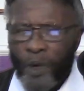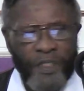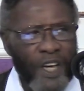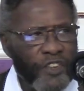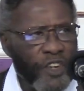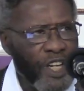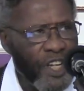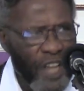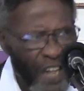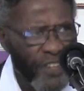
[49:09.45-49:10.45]
when they
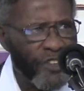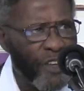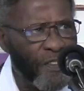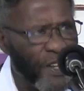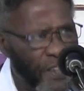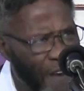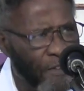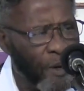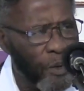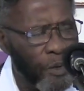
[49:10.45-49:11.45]
said yes to the
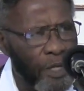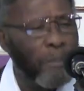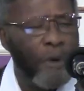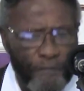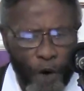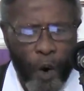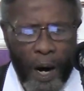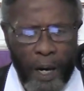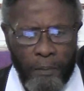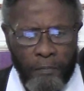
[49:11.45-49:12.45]
devil. Number
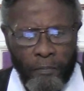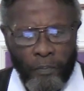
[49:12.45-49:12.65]
four,